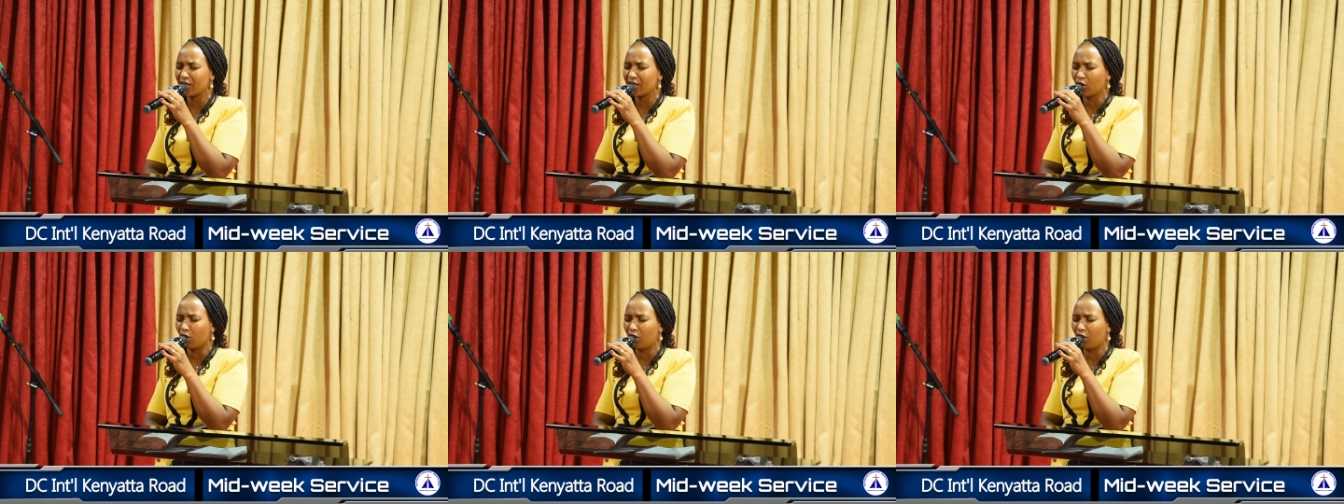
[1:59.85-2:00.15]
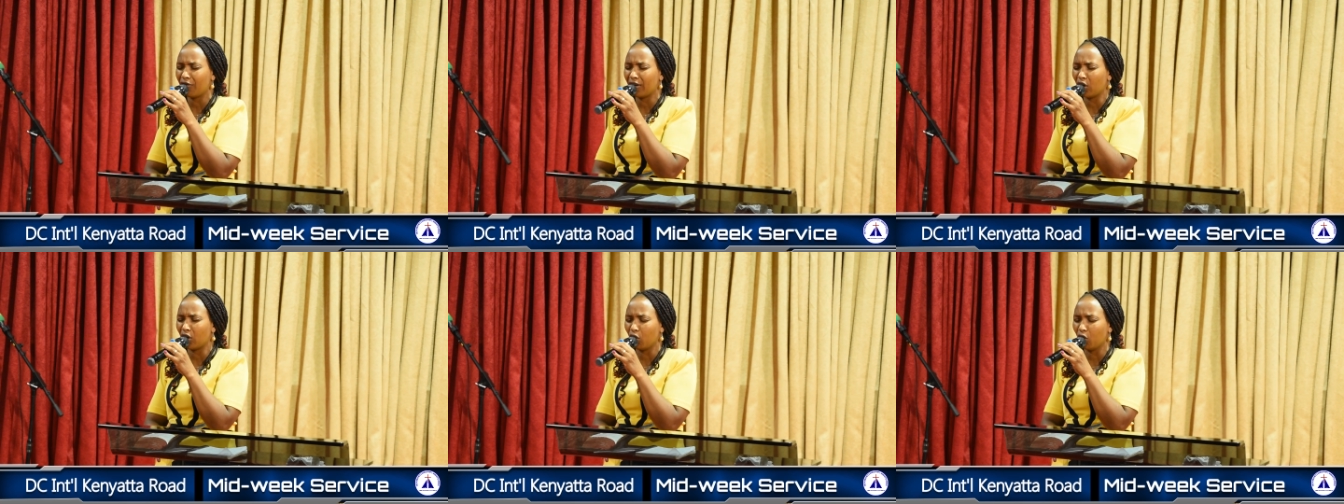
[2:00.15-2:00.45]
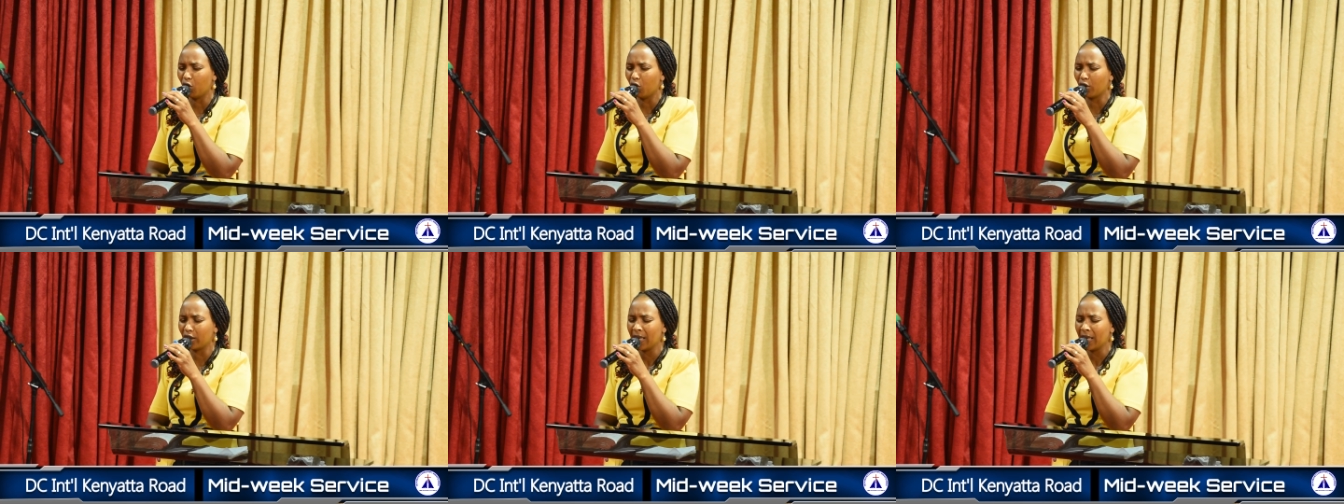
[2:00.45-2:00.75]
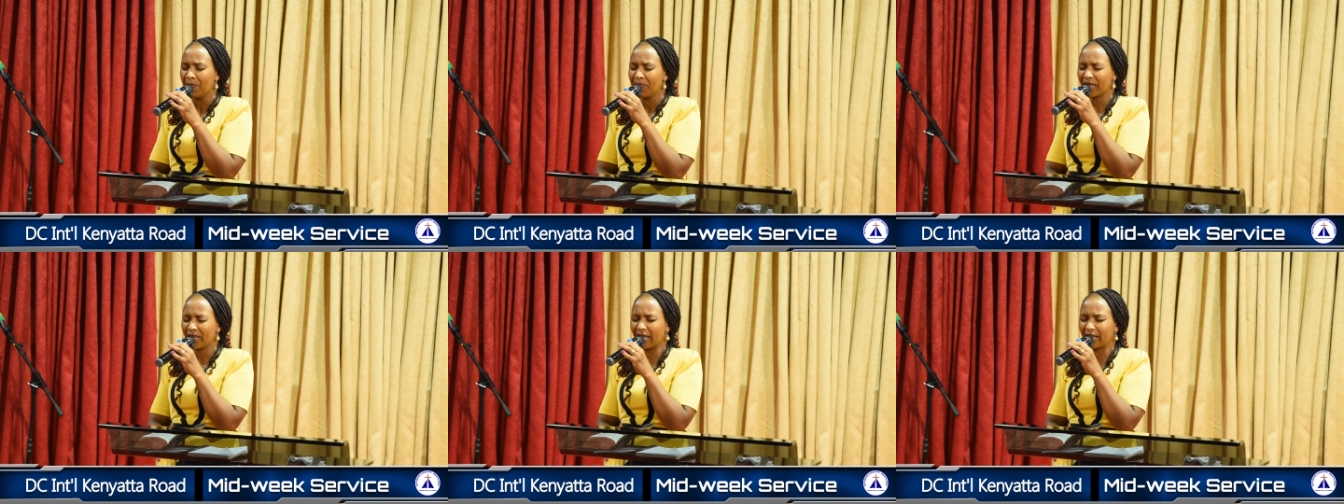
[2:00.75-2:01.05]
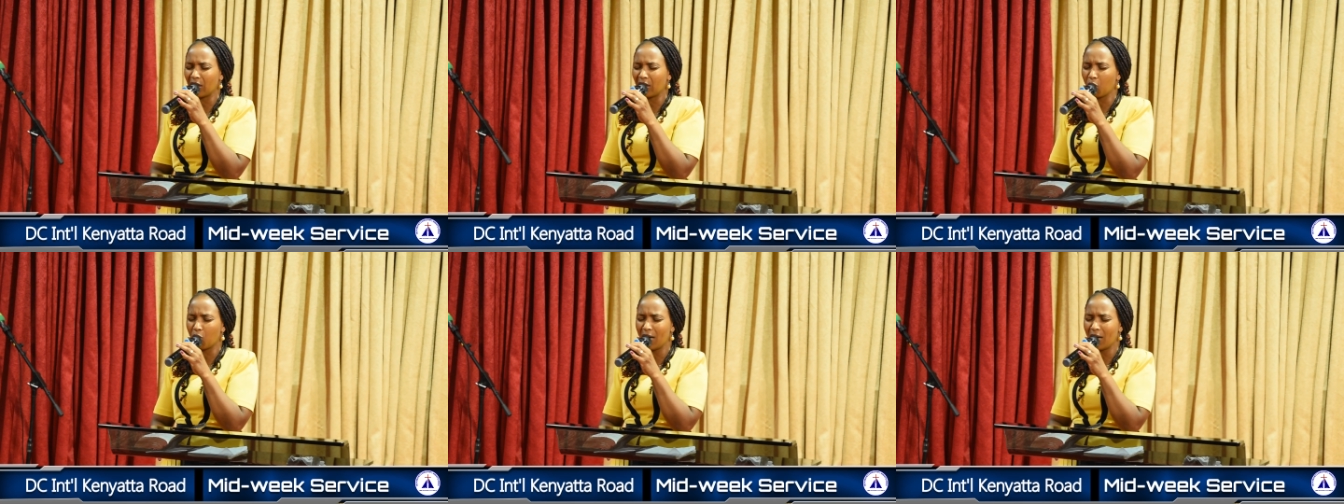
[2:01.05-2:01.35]
Jehovah Lord, that
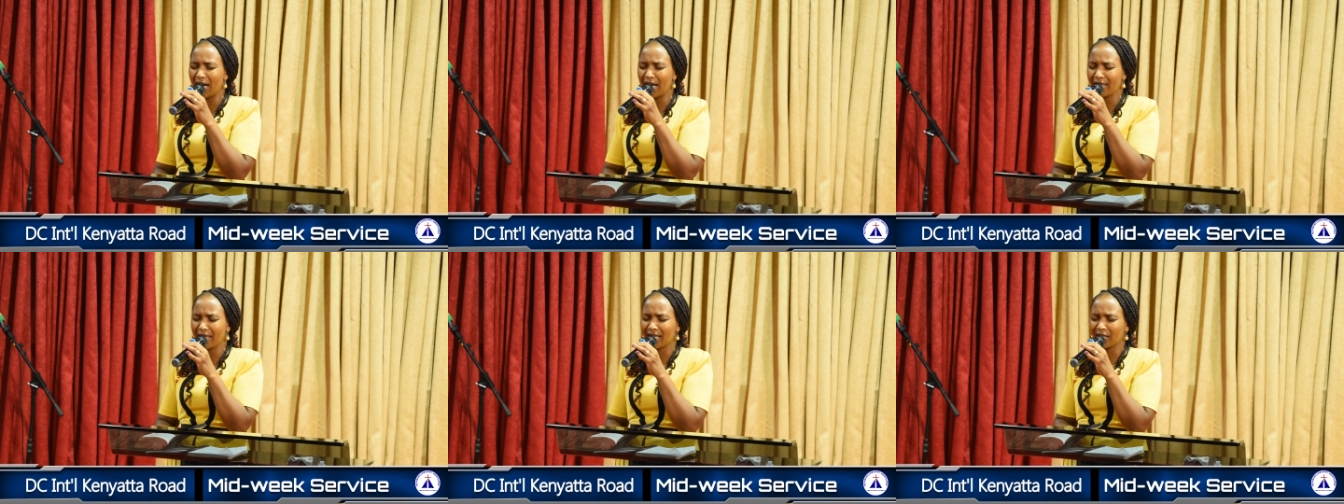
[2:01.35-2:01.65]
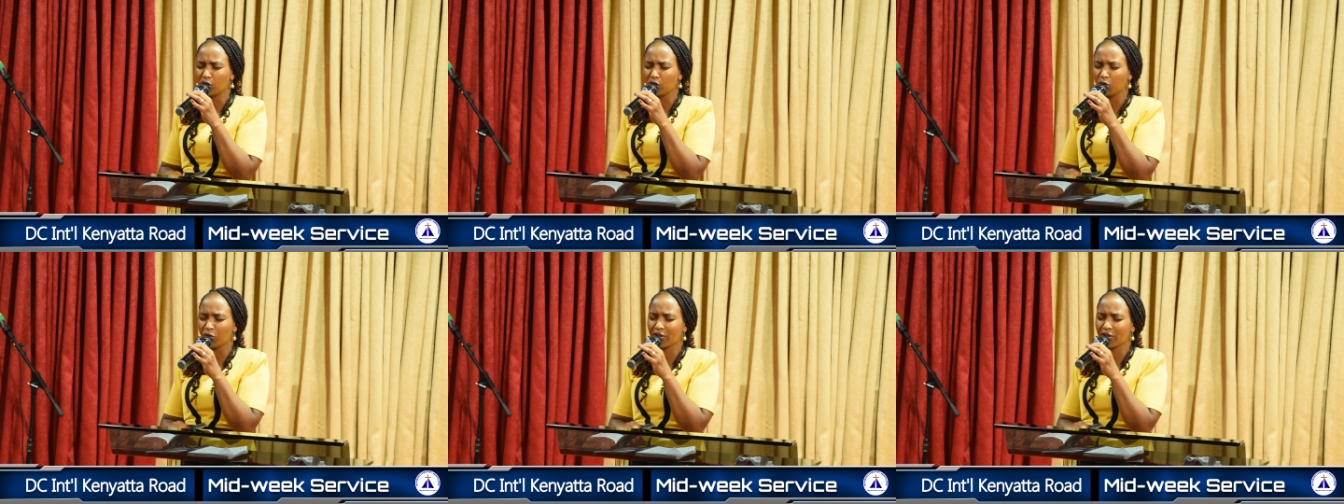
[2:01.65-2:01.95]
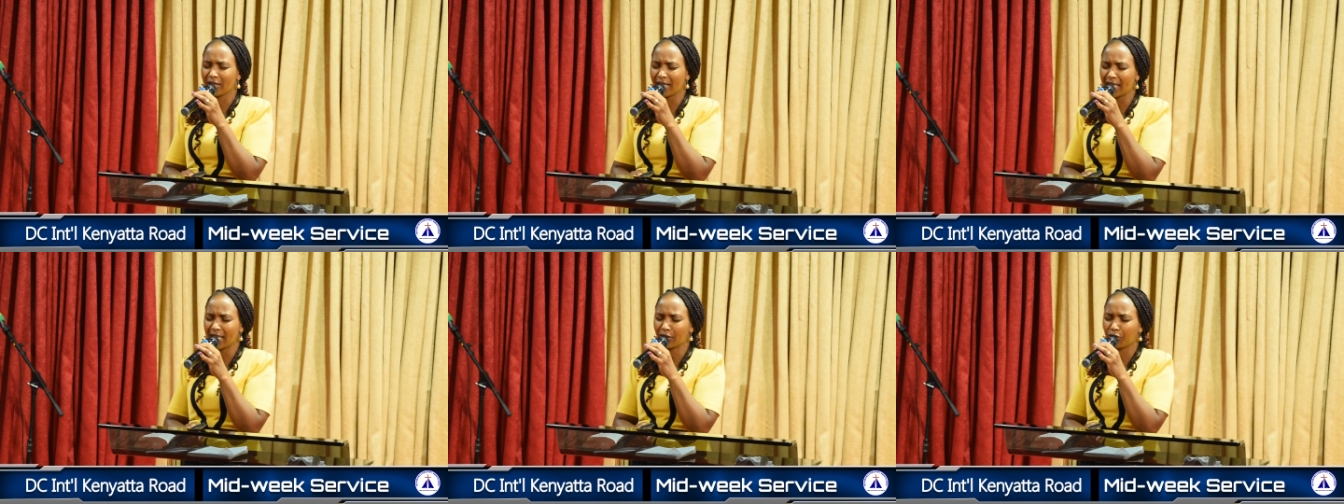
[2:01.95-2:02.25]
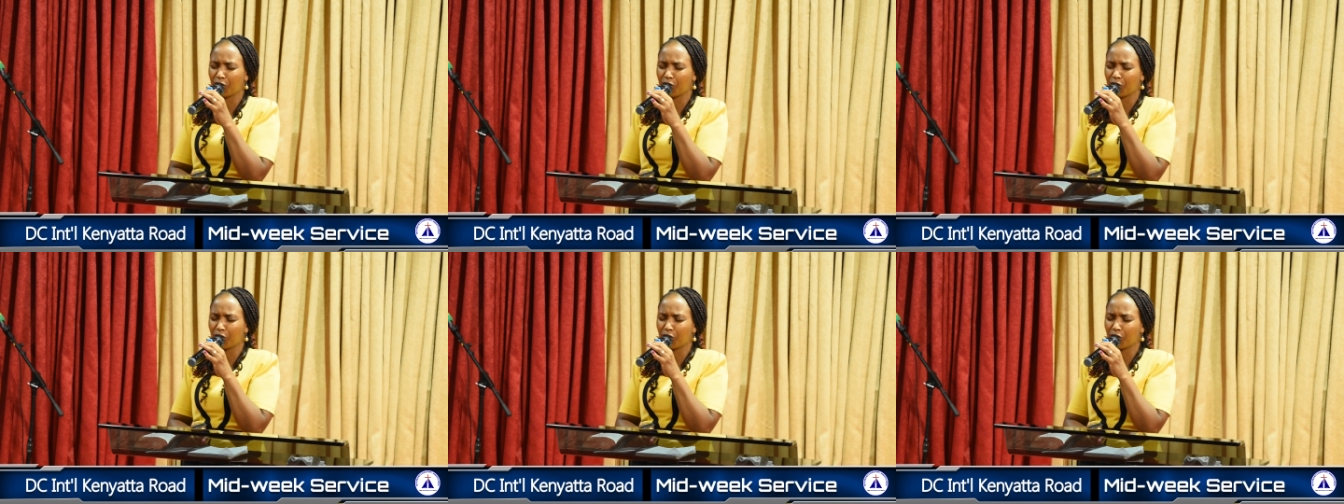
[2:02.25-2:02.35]
the one that you've set